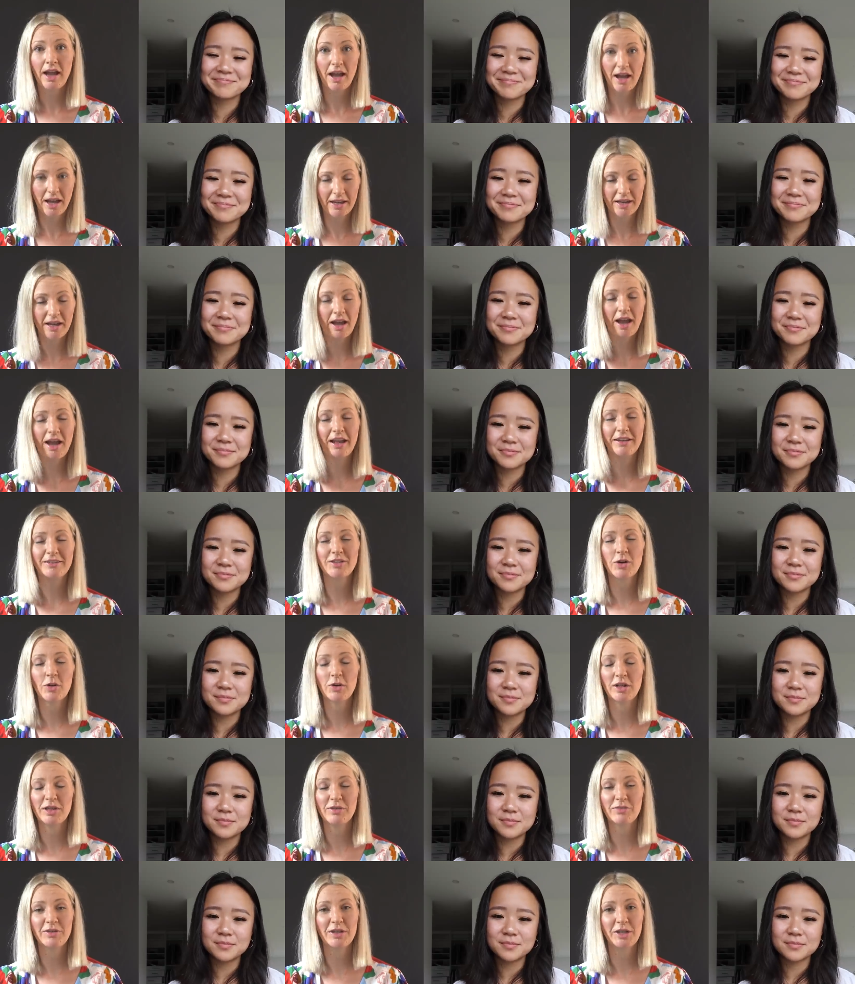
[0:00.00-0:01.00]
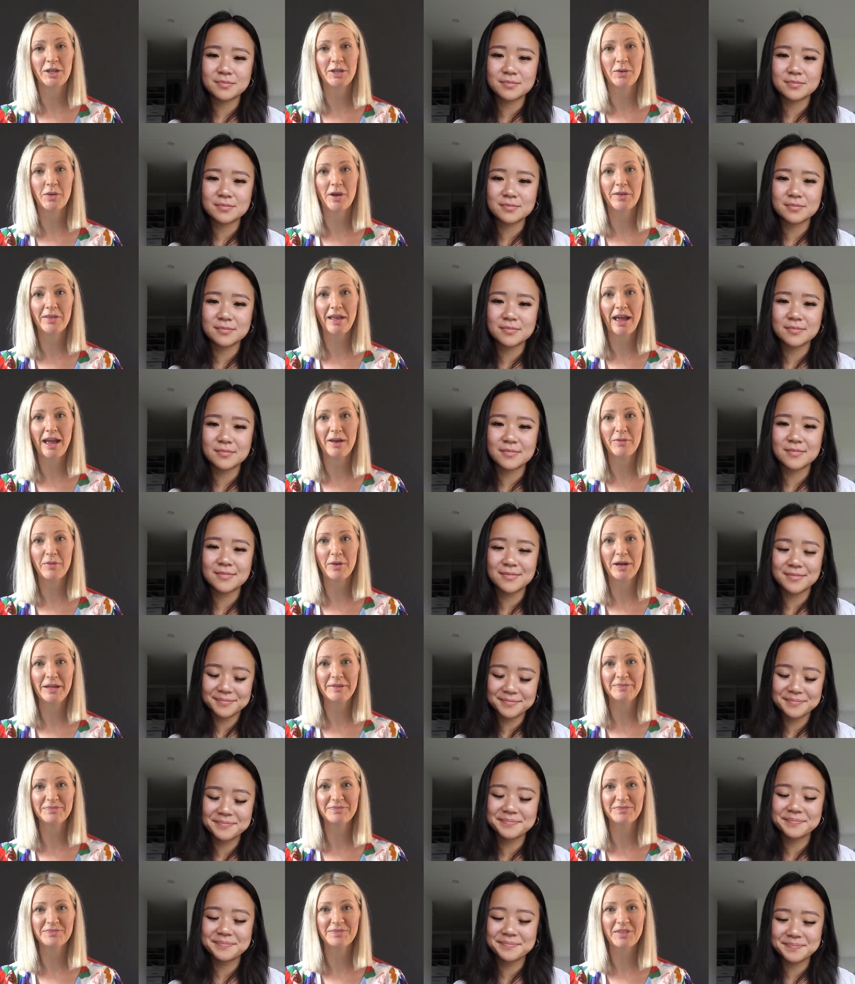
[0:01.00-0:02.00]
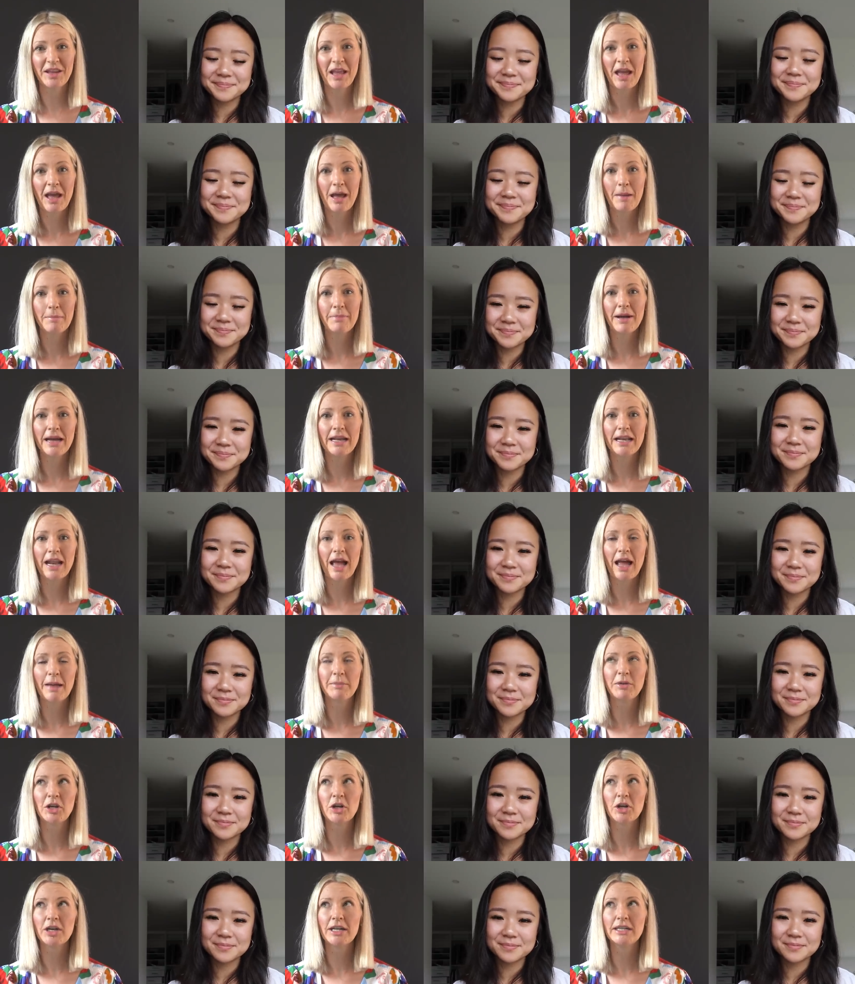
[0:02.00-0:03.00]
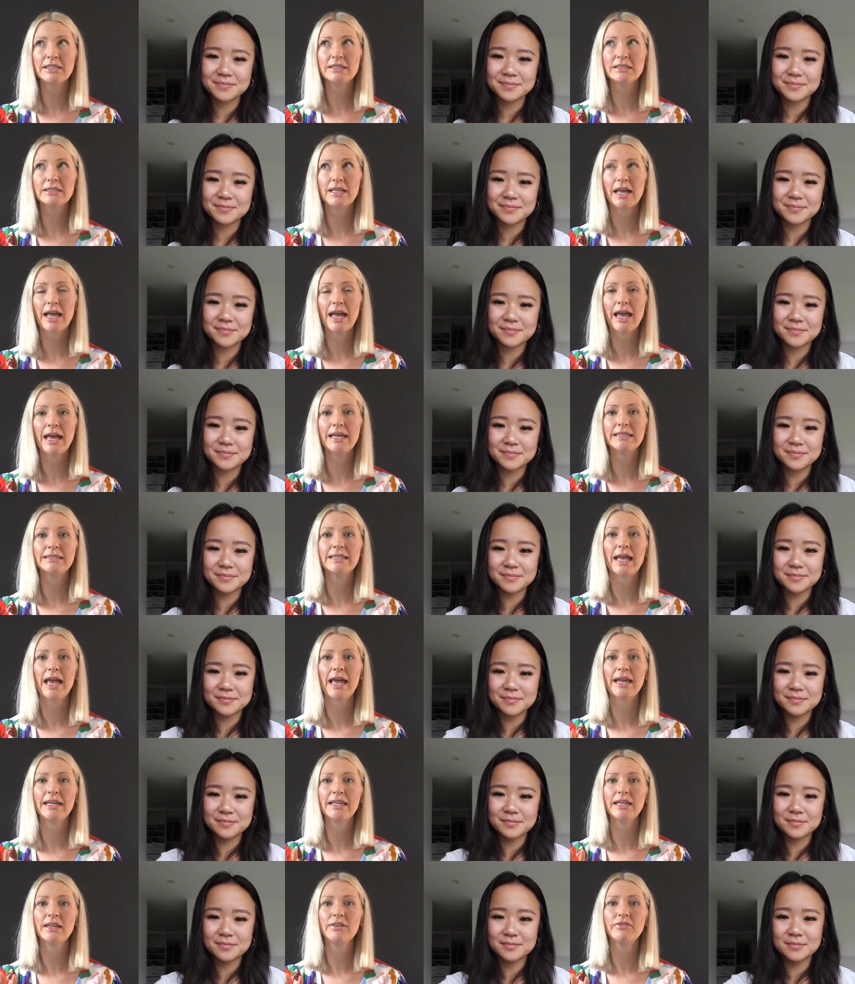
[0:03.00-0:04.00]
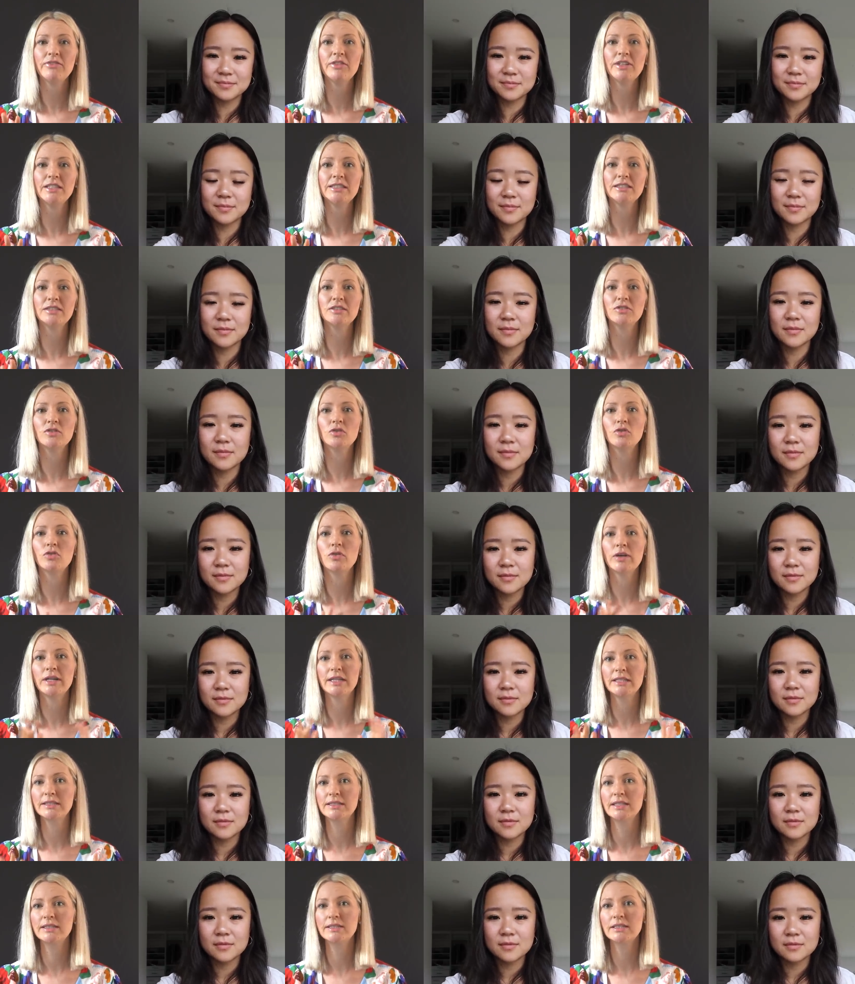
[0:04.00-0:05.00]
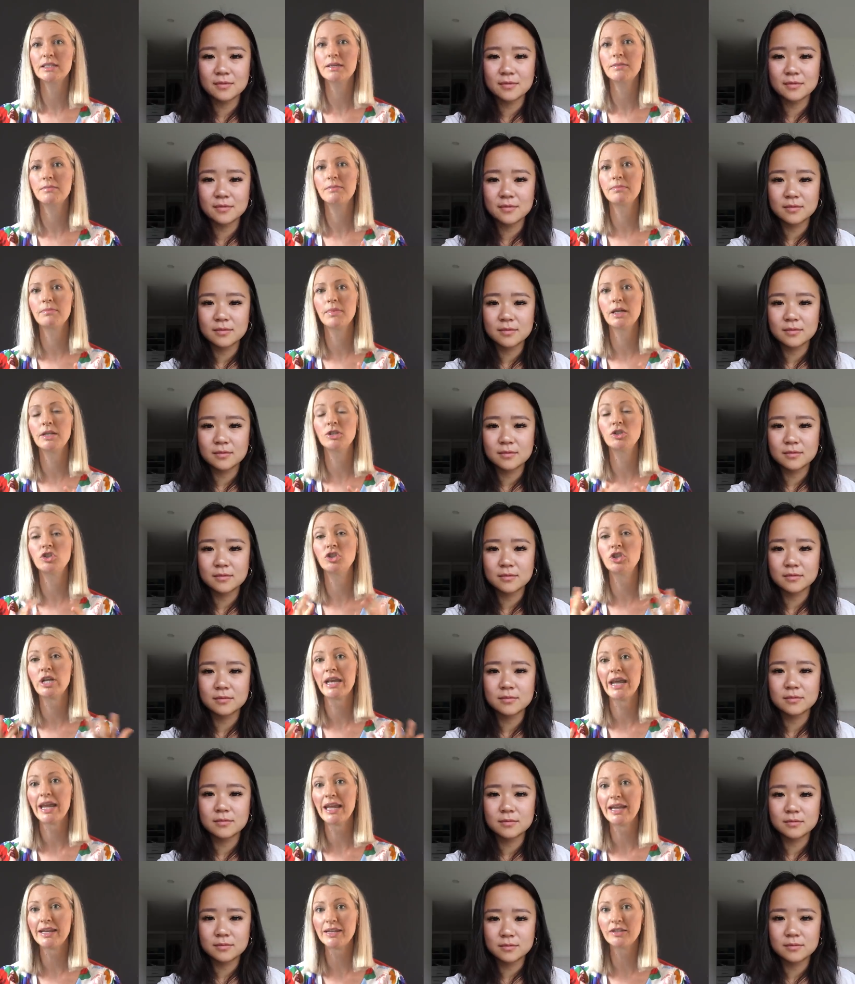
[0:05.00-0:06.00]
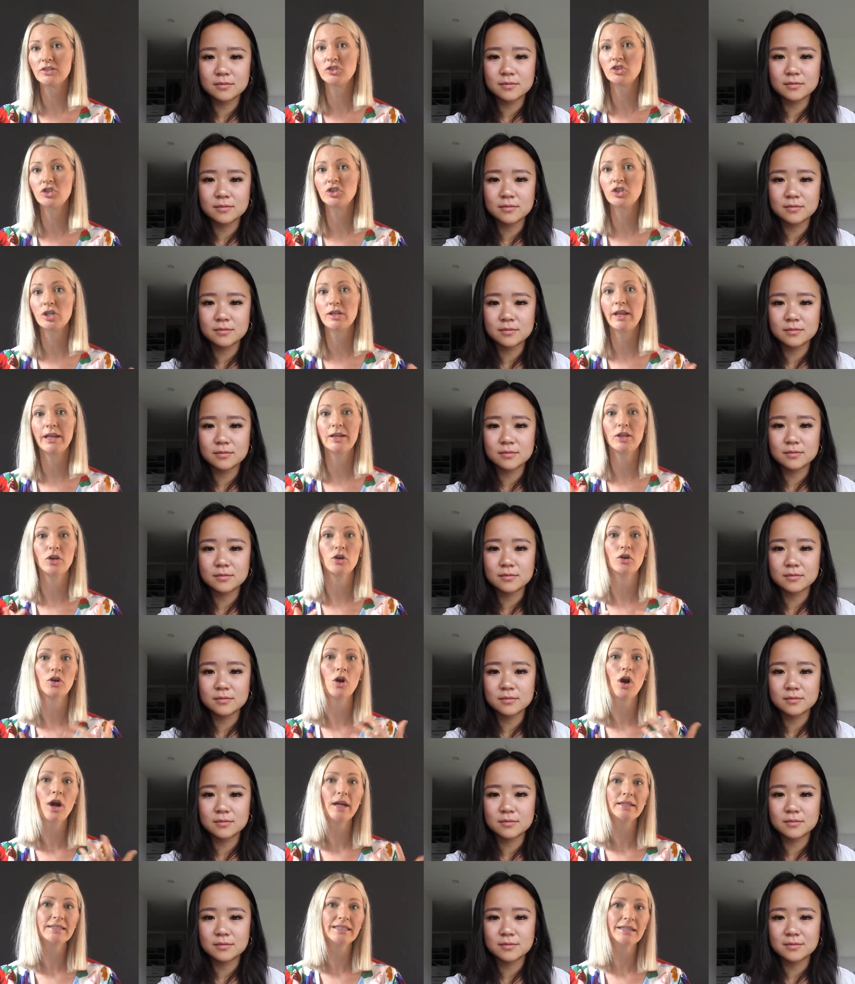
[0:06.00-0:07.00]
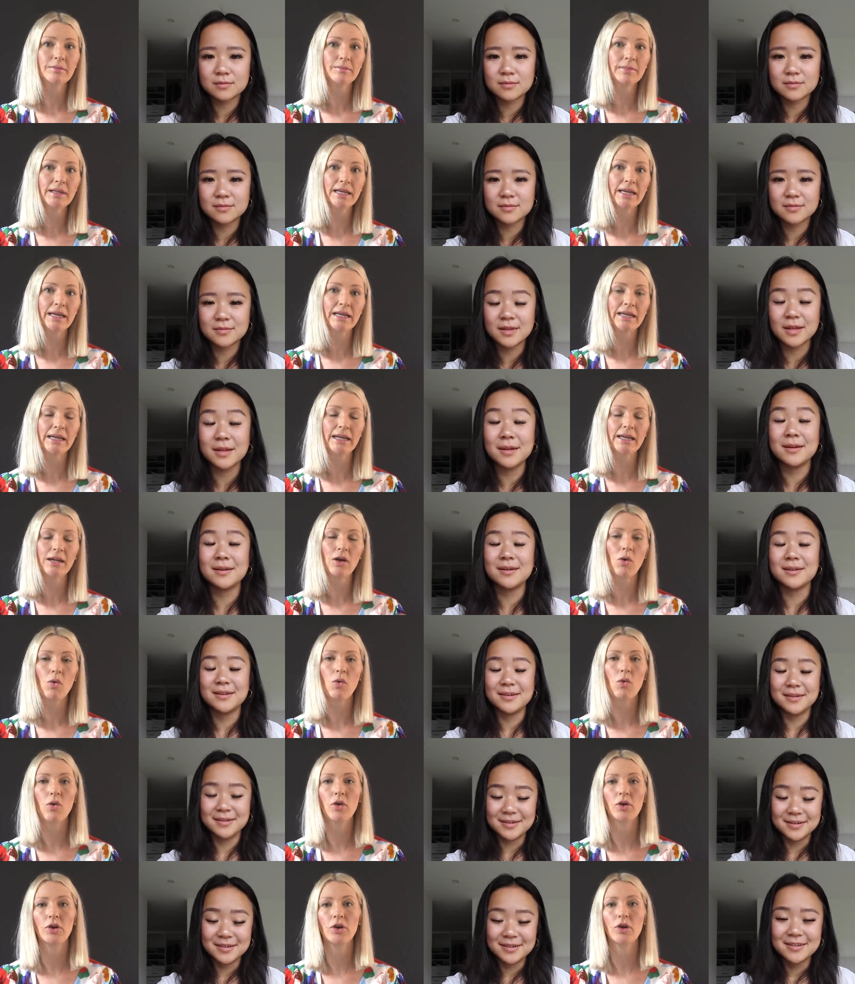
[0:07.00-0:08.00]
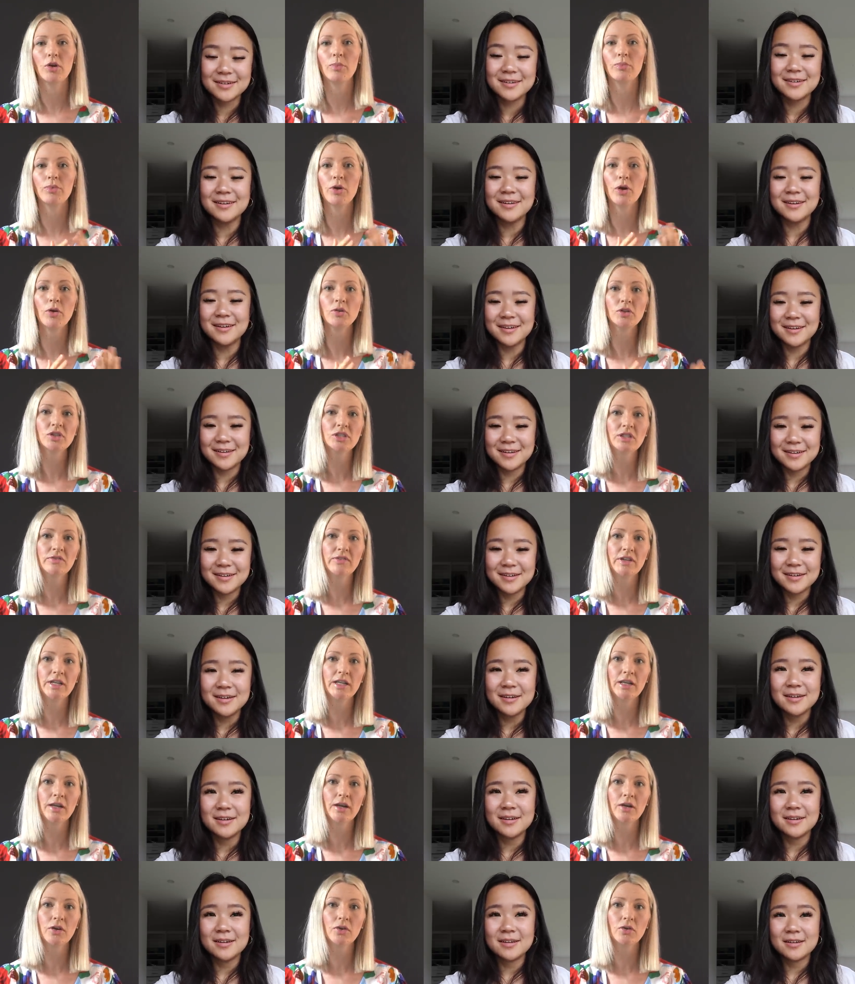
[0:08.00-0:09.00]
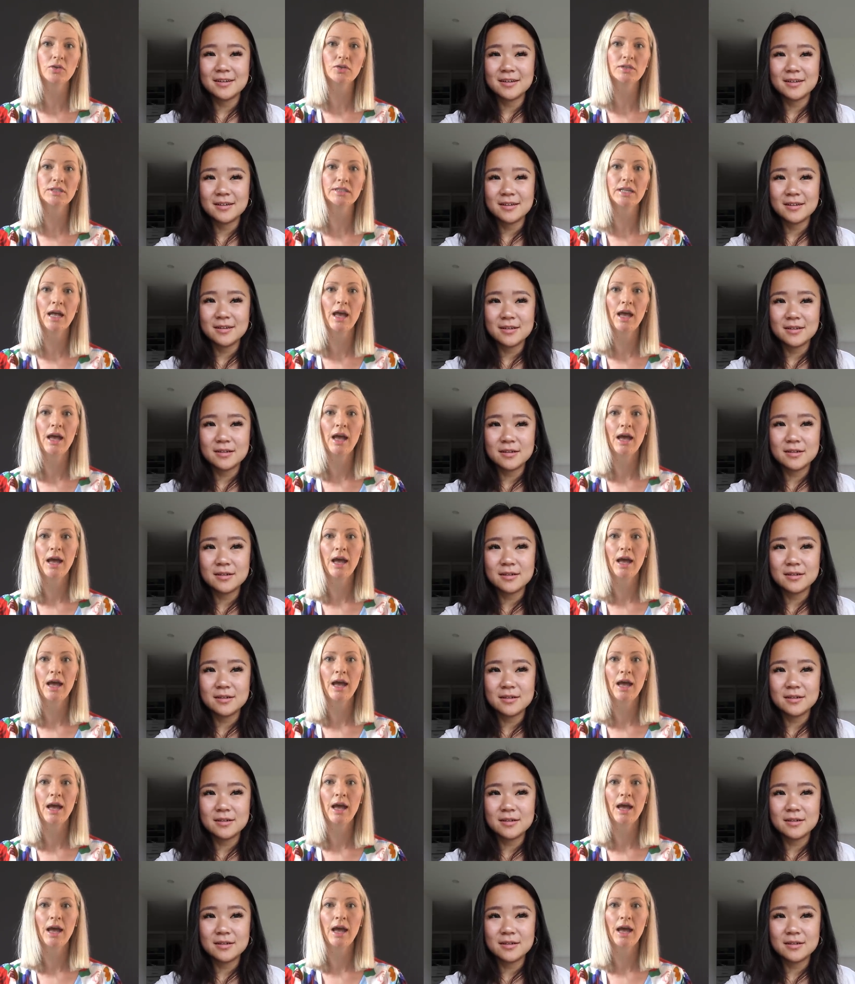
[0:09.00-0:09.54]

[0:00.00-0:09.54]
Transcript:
Speaker 1: I, I totally feel you on that one. But I'm curious, has any of this criticism changed like your content planning or your approach to videos?